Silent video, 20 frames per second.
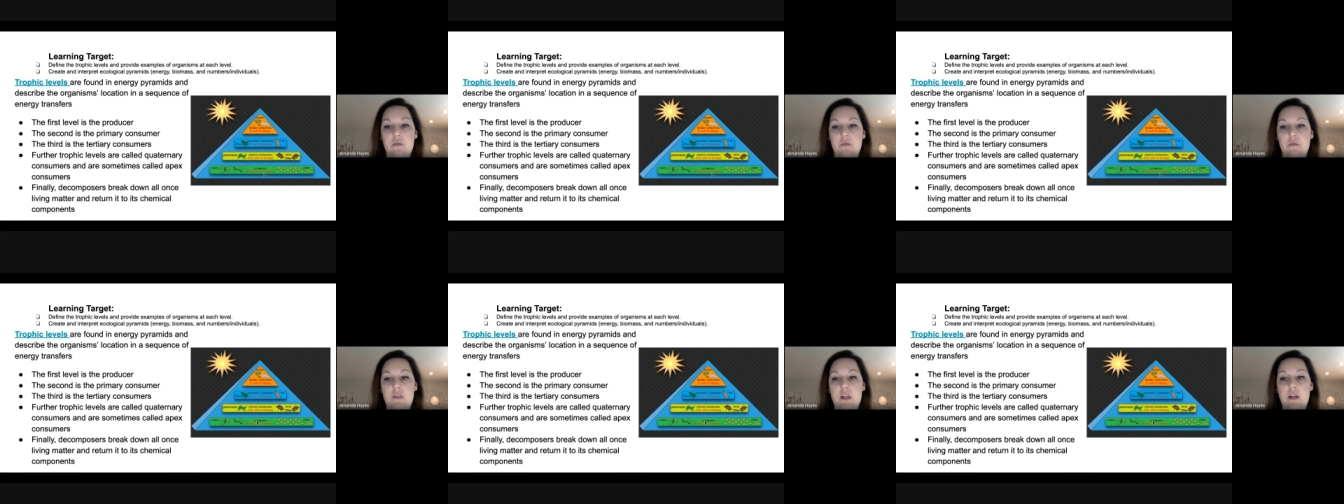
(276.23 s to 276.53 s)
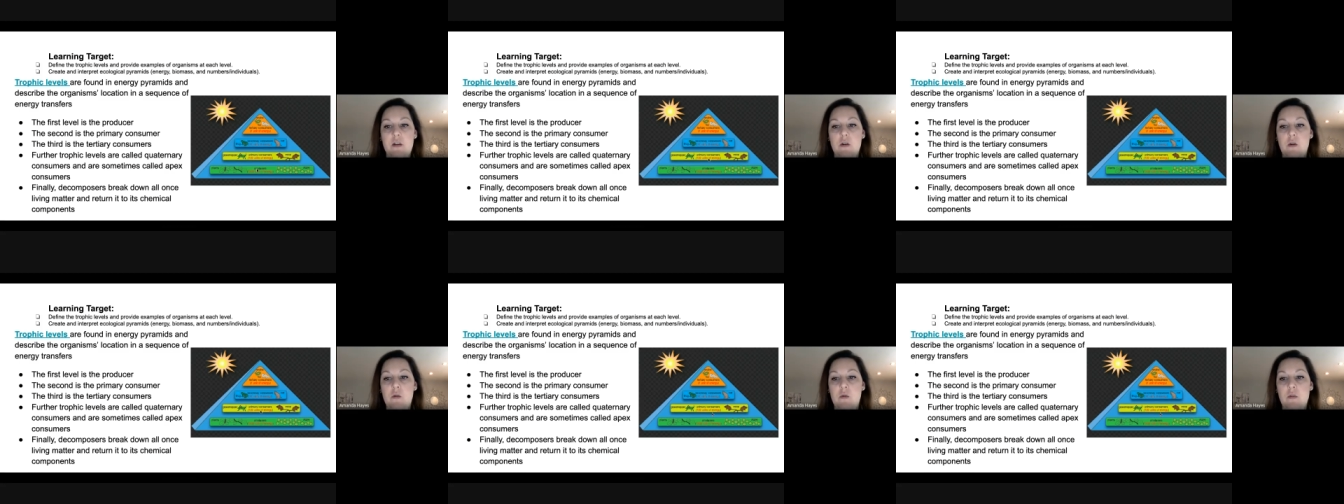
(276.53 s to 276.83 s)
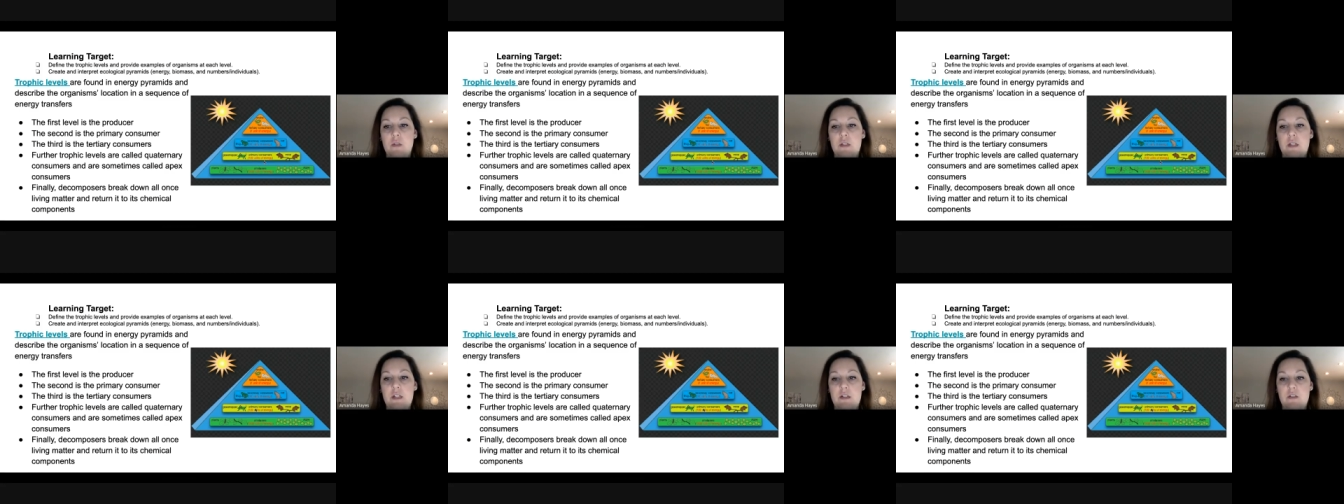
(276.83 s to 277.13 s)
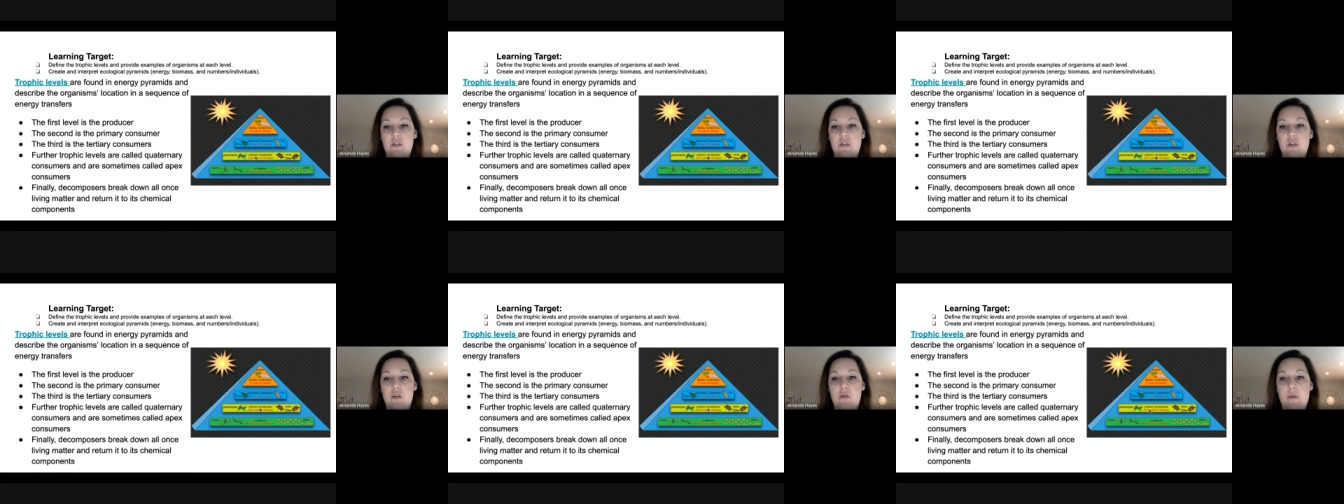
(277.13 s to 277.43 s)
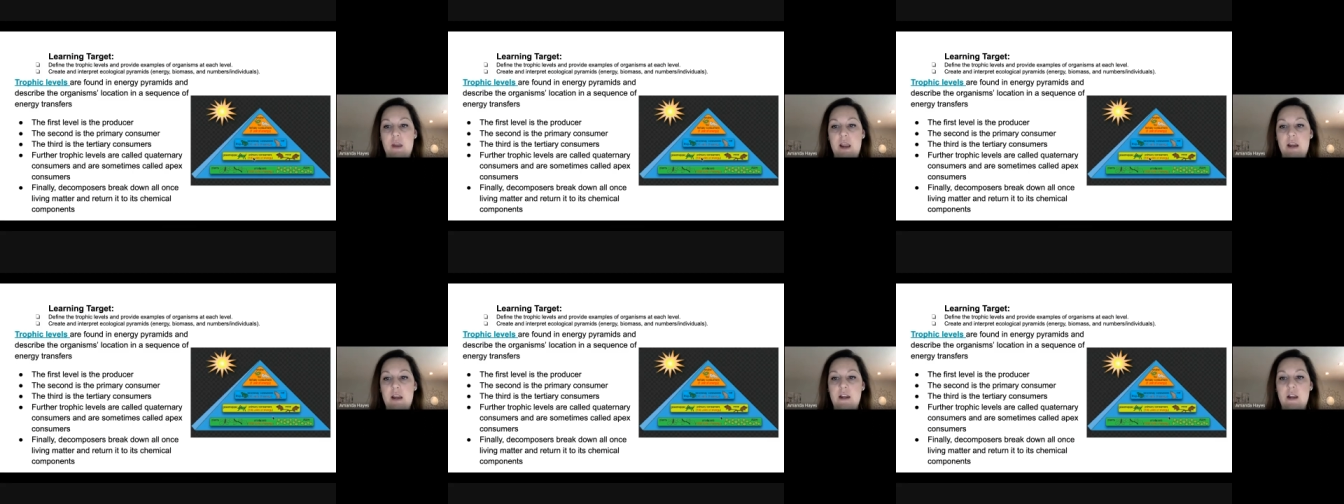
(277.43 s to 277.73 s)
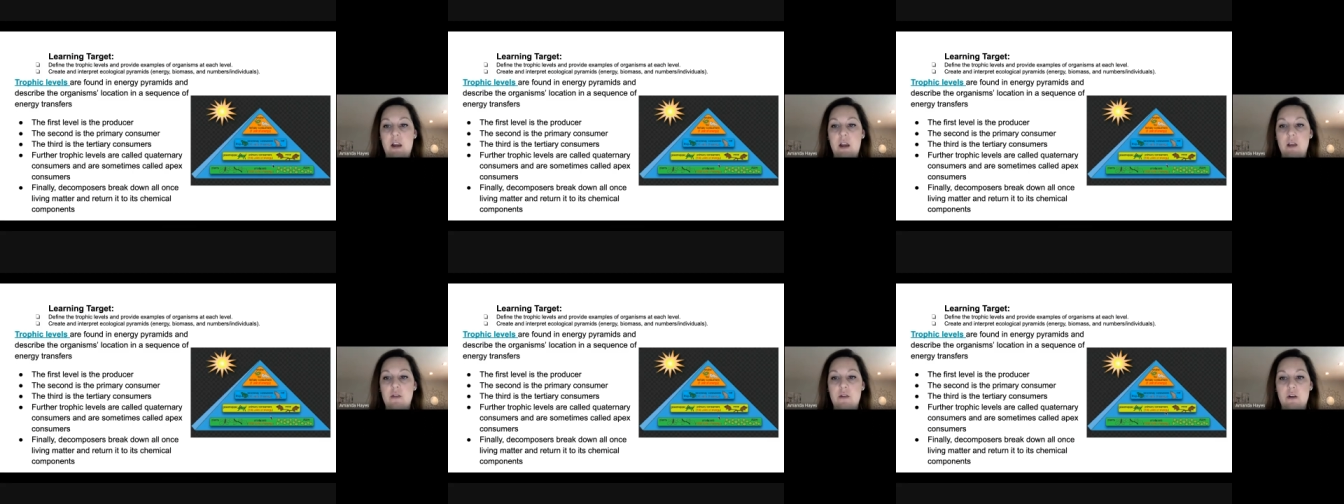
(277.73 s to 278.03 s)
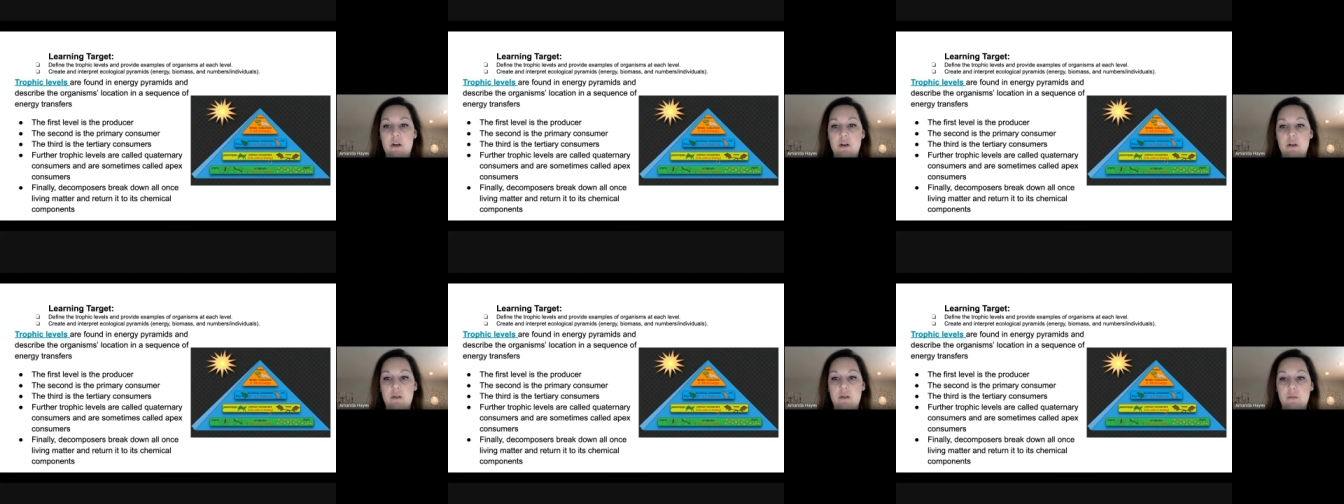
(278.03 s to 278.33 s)
They don't consume any
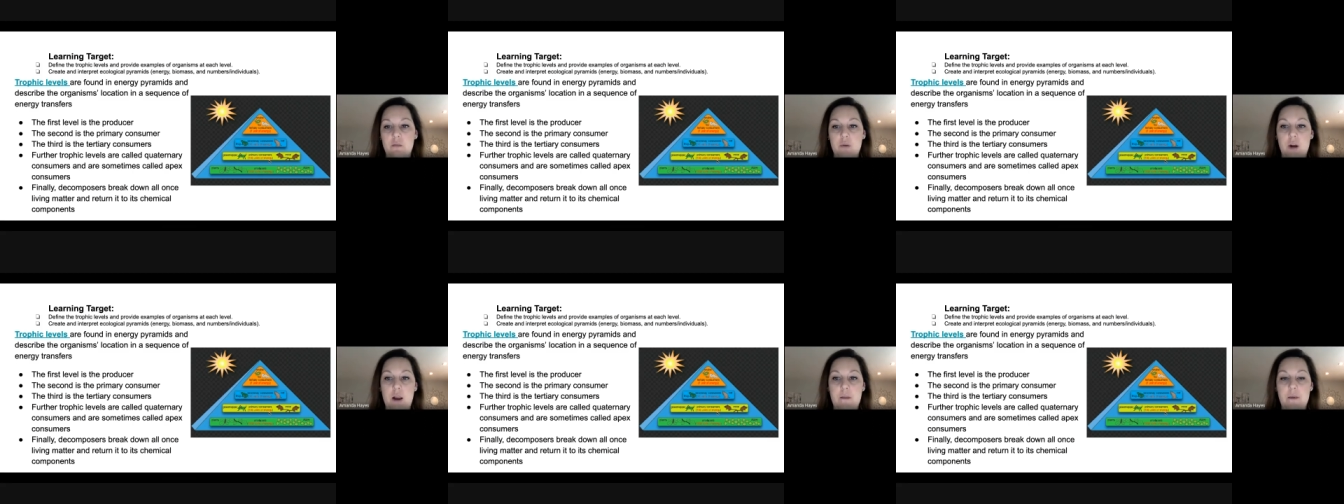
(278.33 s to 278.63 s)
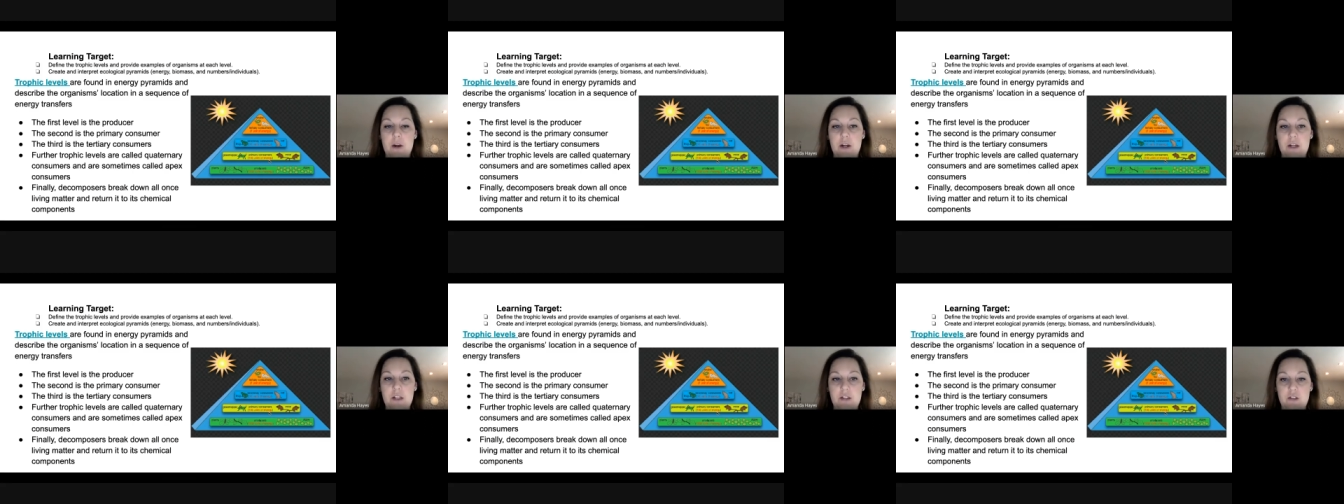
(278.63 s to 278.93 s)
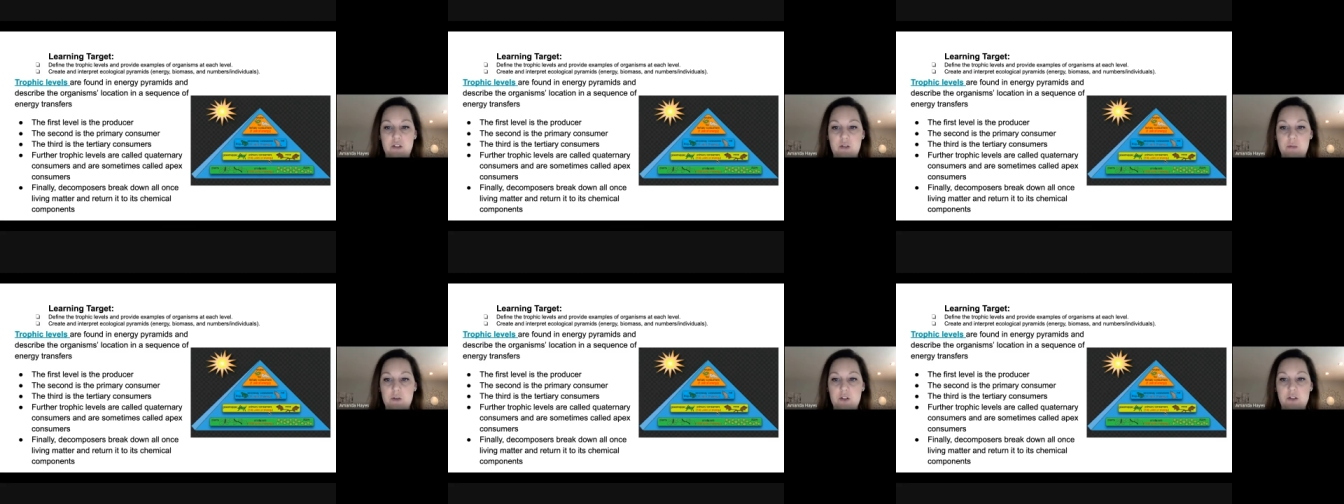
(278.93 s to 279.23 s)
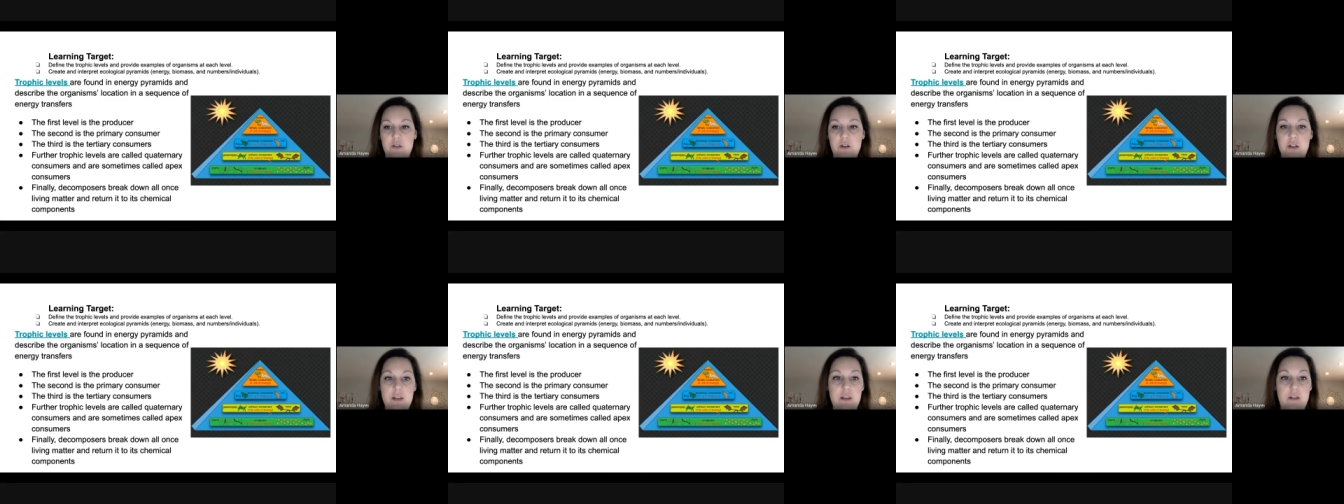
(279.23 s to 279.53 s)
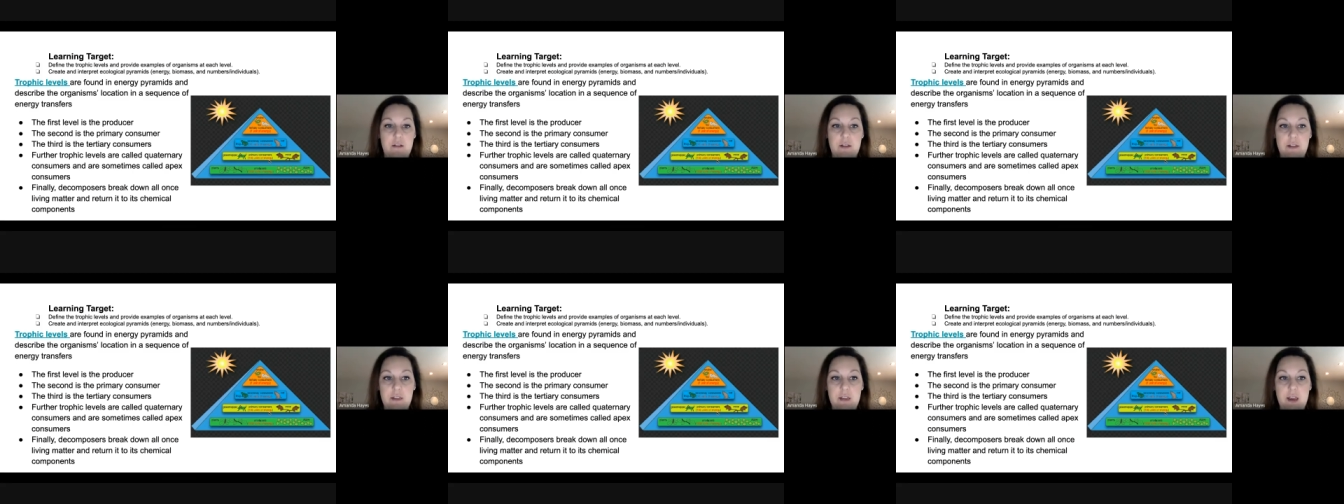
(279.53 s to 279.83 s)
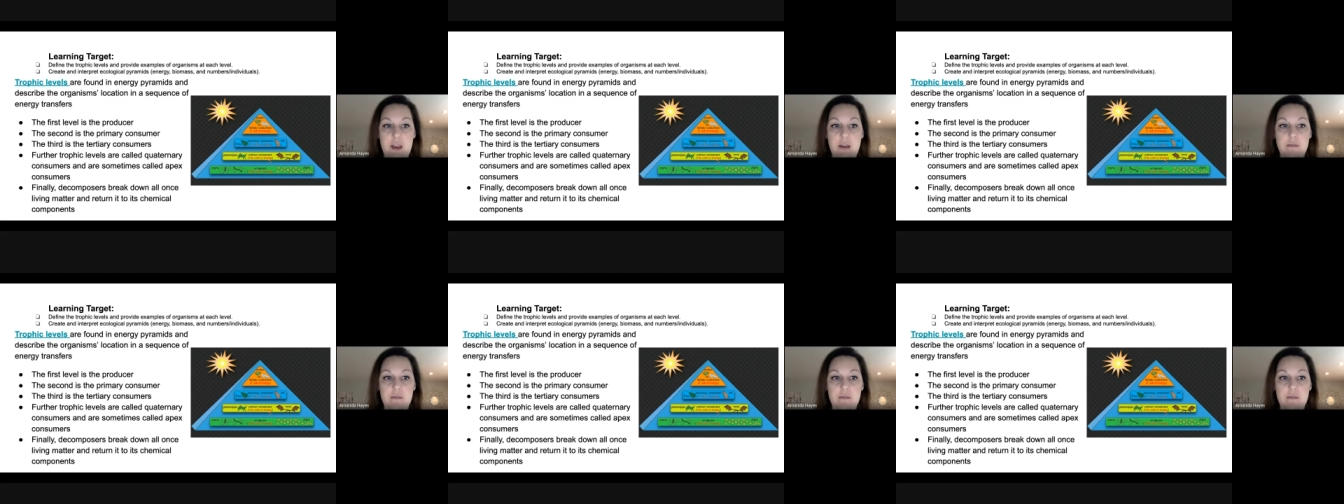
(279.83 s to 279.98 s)
other primary consumers or anything like that.